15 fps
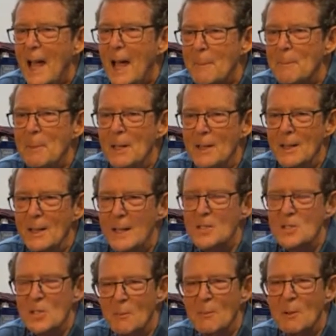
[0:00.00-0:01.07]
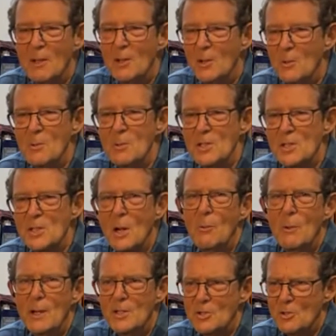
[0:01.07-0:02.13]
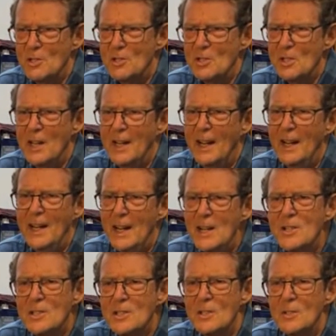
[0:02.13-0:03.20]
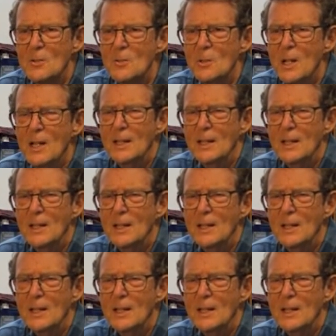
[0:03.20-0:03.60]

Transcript: happy that someone who was so interested and into